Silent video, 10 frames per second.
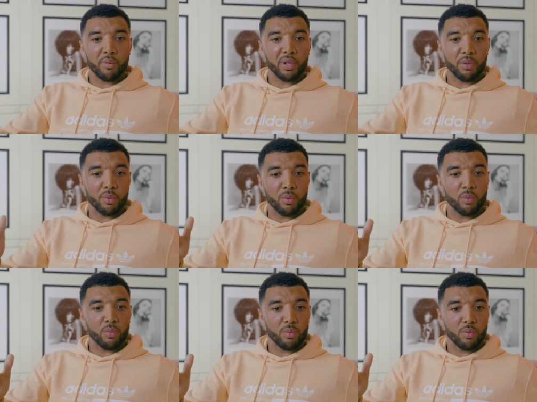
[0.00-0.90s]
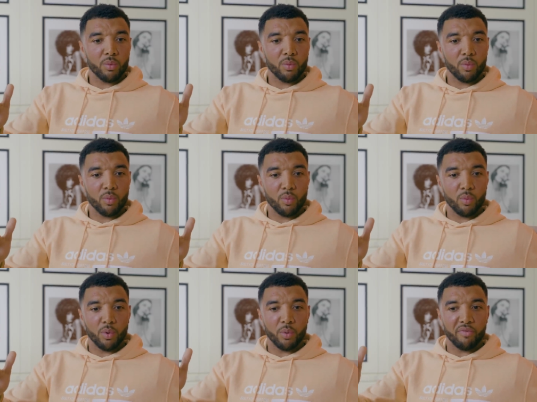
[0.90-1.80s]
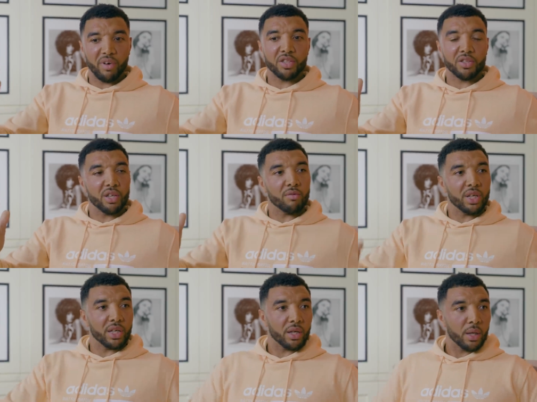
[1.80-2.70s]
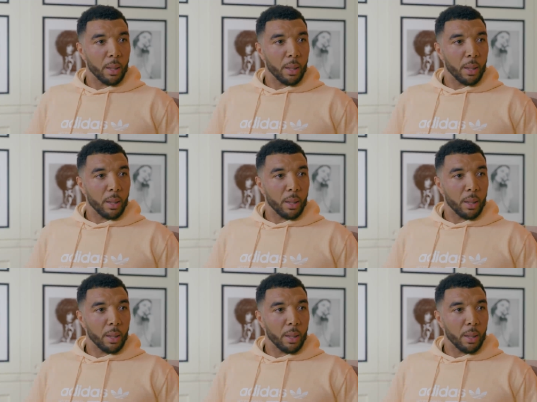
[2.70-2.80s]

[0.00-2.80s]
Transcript: that people will eventually read.